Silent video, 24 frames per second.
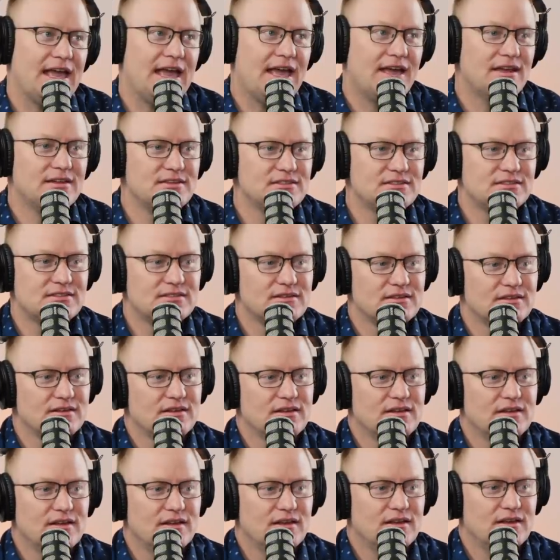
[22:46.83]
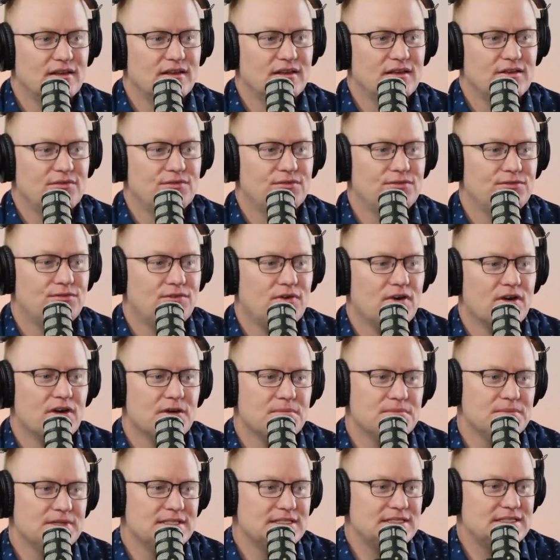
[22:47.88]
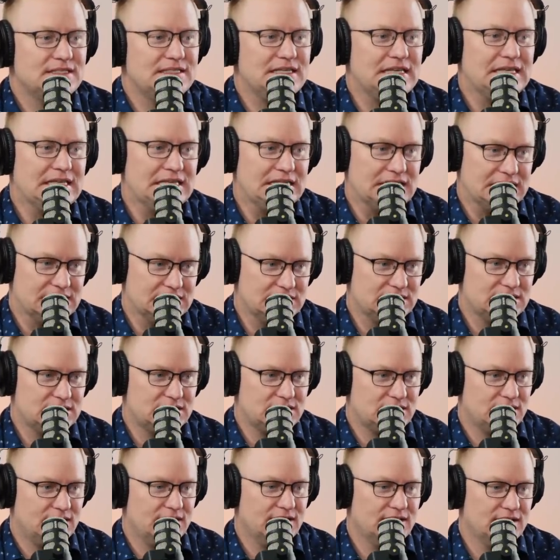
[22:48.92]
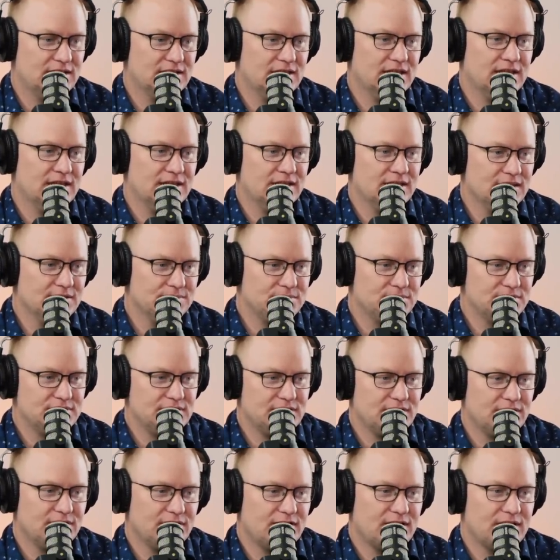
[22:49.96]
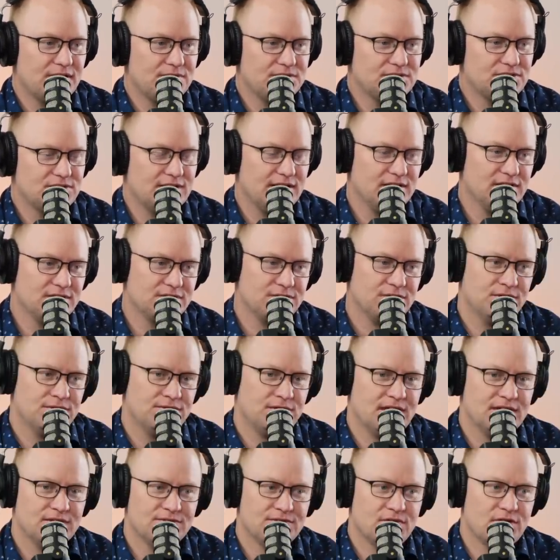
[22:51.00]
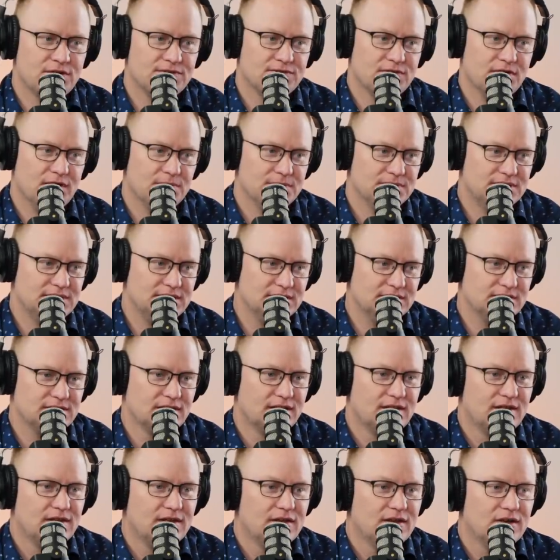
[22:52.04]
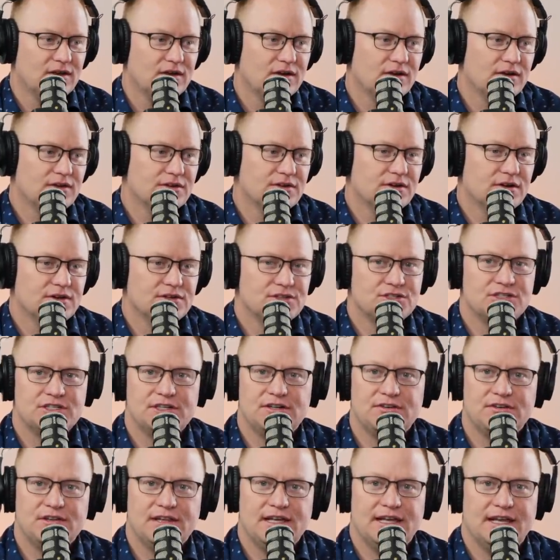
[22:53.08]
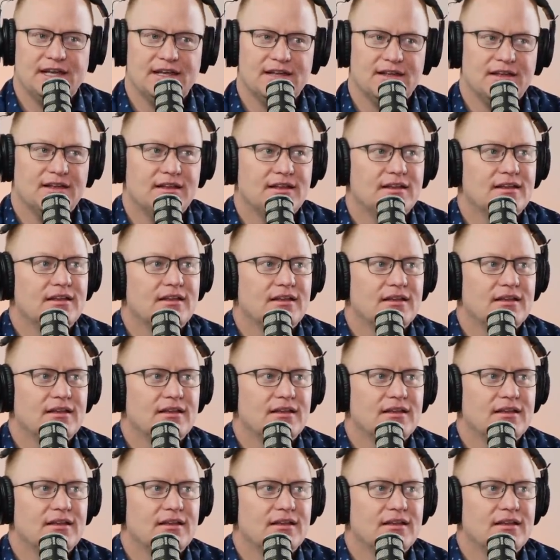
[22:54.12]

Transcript: as pharmacies and, and in particular, I always try to look through the vein of our pharmacies are, mm-hmm. are generally a, a,